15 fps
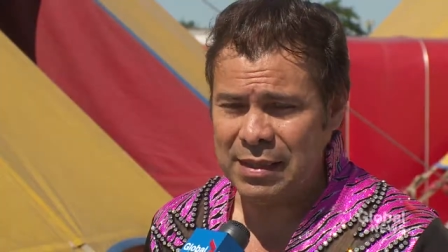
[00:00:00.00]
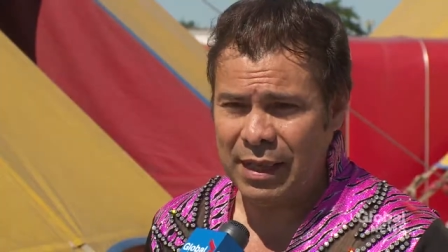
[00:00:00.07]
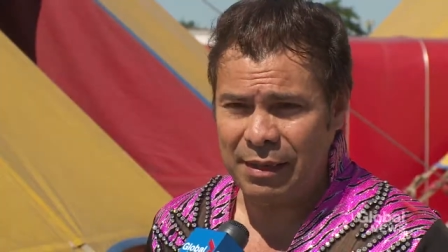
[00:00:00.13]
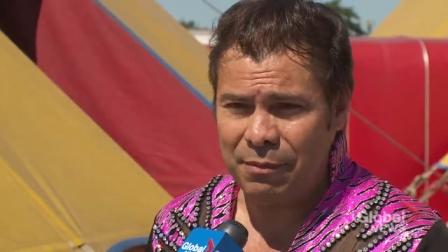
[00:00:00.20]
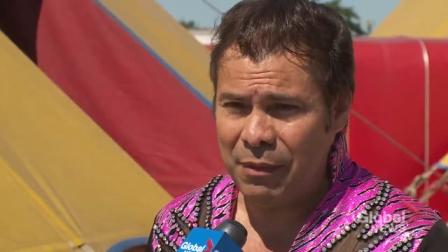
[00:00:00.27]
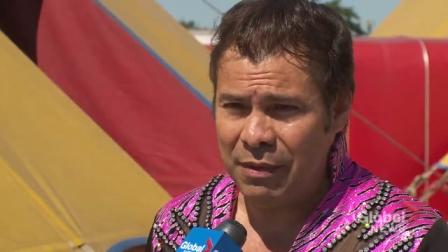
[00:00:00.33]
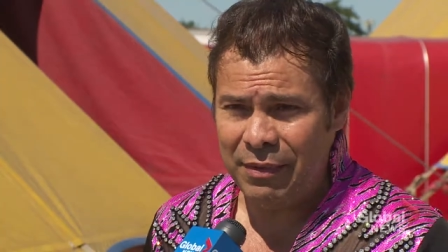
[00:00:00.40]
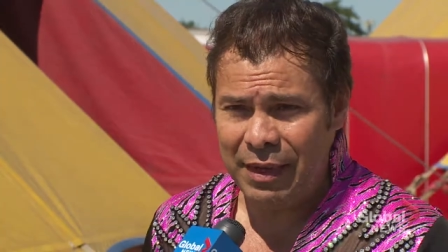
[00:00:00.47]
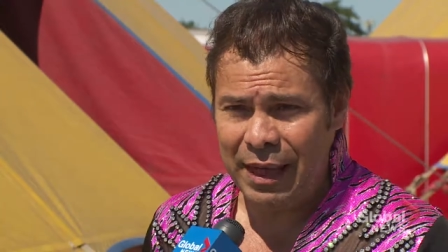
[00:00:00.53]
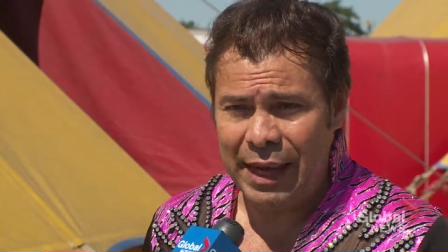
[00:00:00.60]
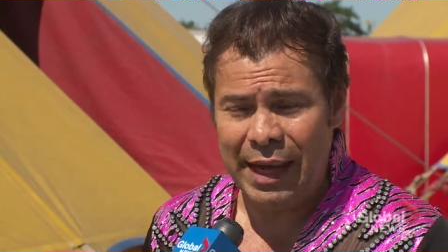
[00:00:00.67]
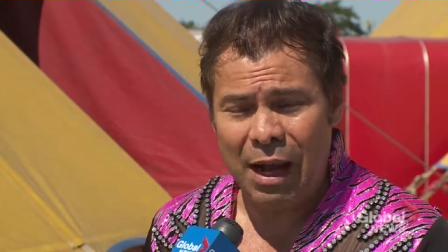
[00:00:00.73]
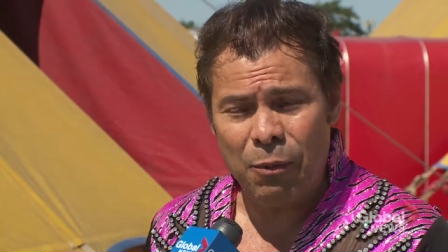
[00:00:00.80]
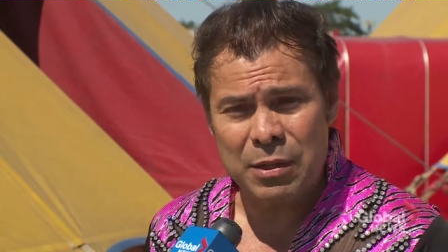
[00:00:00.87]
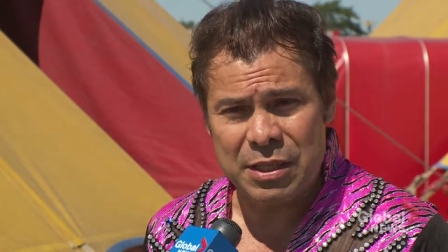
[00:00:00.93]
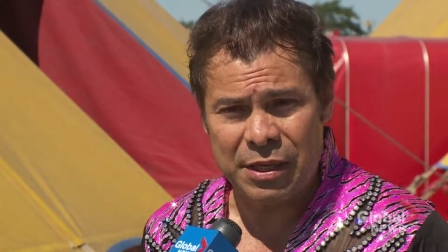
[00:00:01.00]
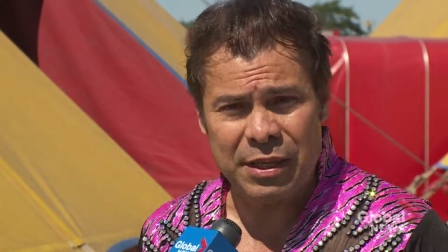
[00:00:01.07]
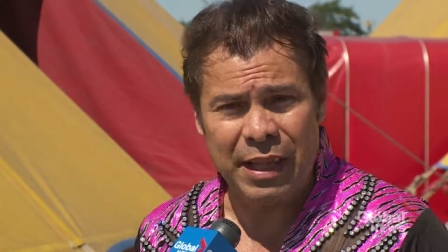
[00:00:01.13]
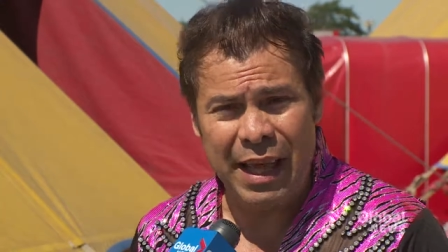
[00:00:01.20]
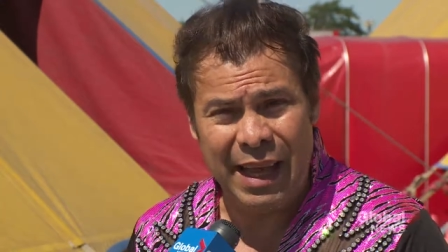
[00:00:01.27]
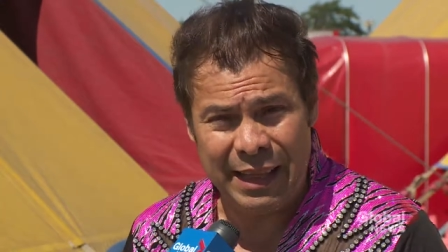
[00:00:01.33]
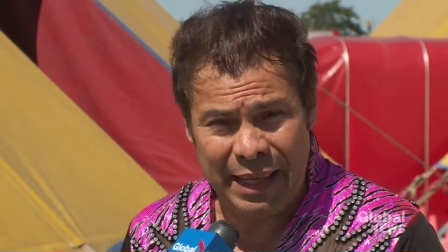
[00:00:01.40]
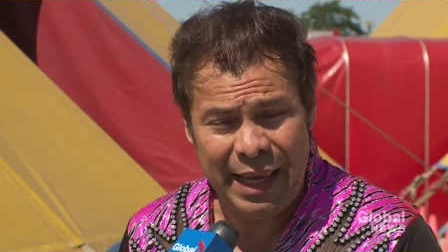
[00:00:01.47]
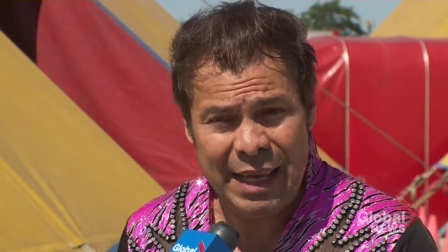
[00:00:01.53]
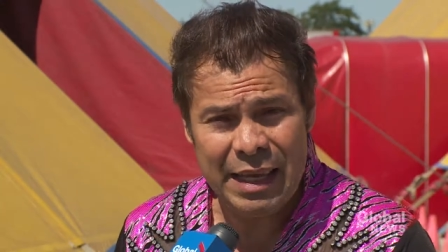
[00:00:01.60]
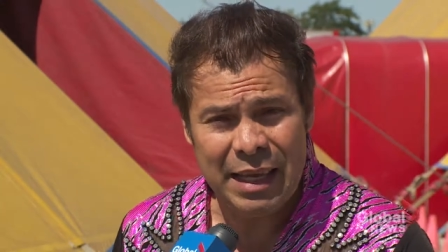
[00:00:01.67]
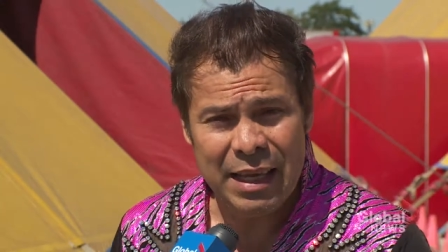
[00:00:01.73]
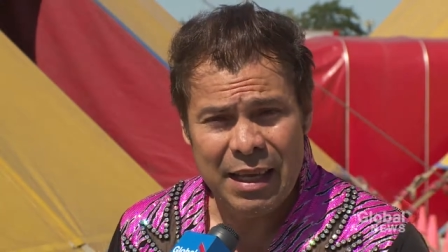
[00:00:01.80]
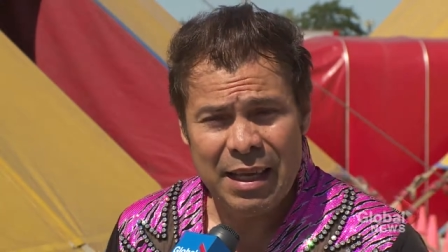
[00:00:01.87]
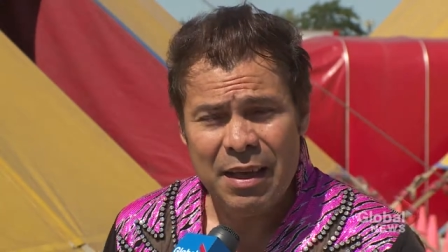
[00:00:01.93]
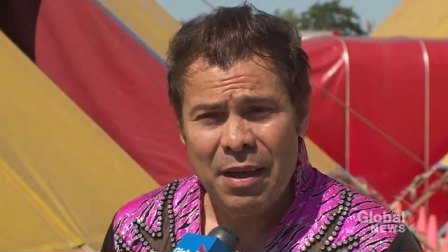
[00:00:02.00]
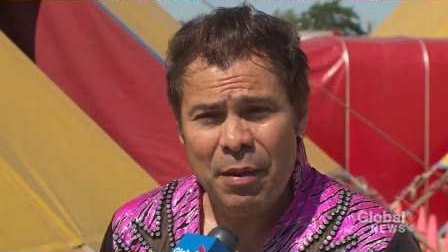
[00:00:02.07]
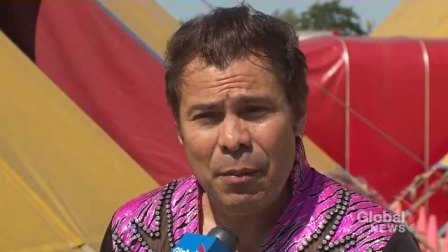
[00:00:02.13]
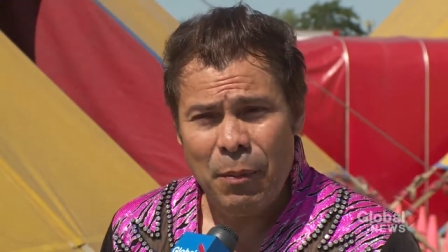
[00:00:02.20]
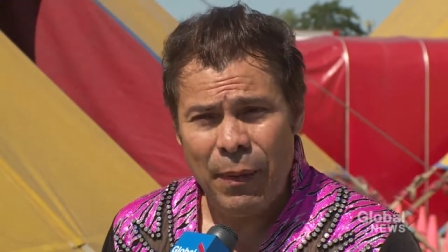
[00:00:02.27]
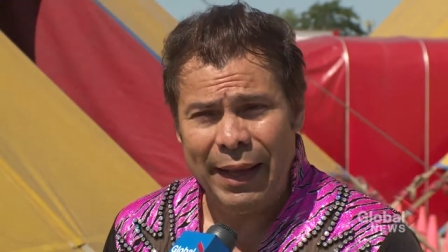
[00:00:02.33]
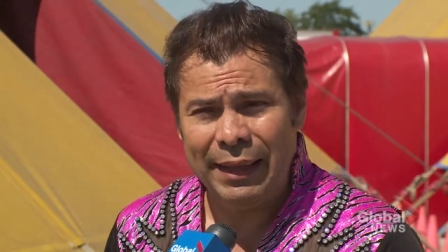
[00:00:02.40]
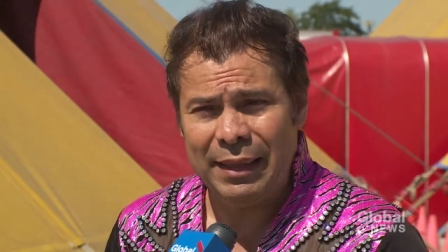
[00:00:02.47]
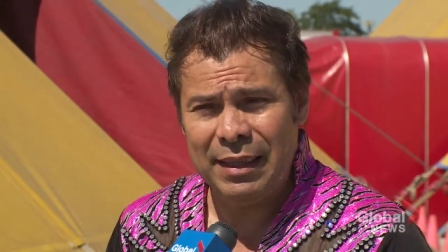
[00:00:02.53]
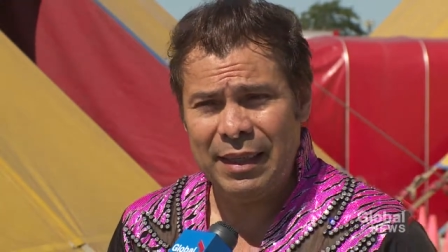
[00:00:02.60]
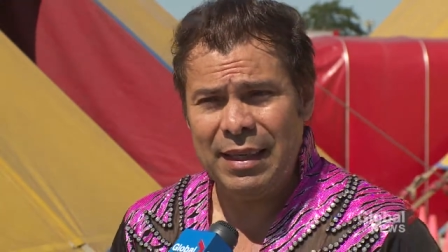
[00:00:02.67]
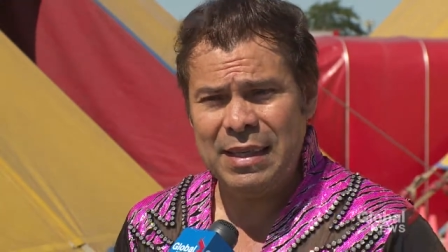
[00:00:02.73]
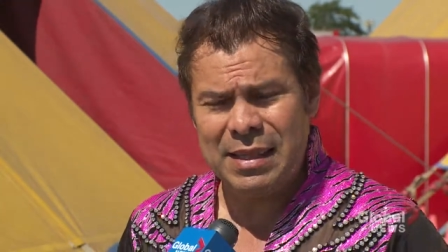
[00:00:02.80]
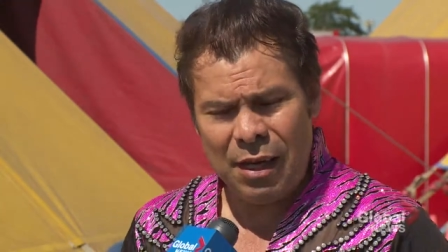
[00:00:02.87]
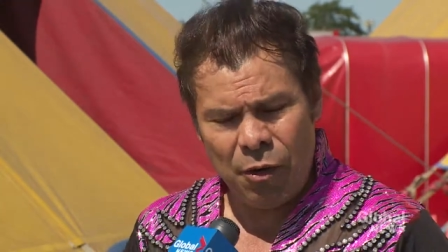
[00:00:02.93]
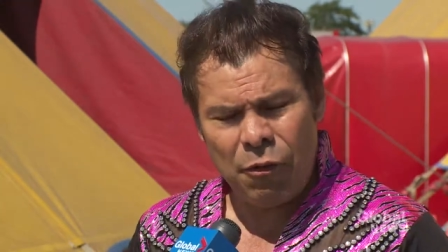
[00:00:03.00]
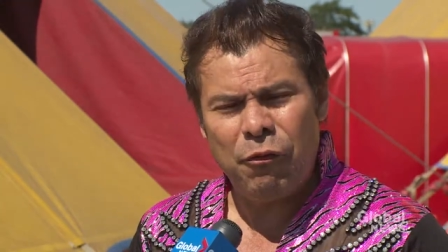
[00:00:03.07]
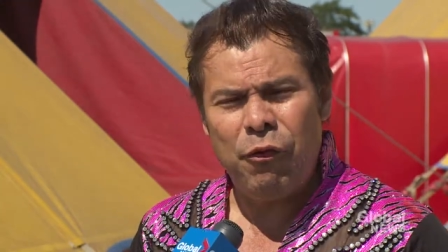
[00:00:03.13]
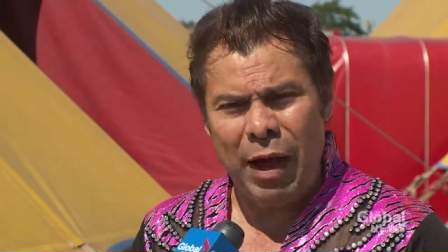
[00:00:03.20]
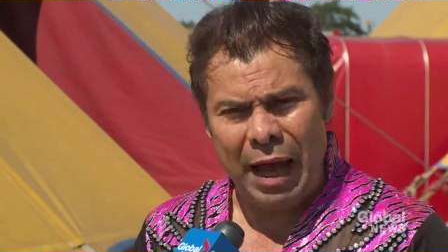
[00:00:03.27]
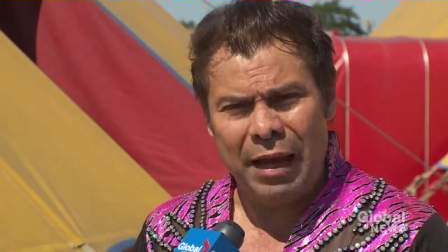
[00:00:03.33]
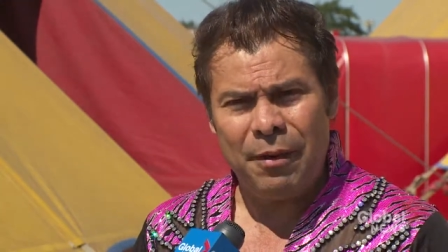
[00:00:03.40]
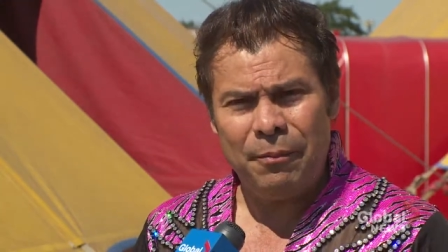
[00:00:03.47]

like maybe eight hours a day, but it's a lot of fun.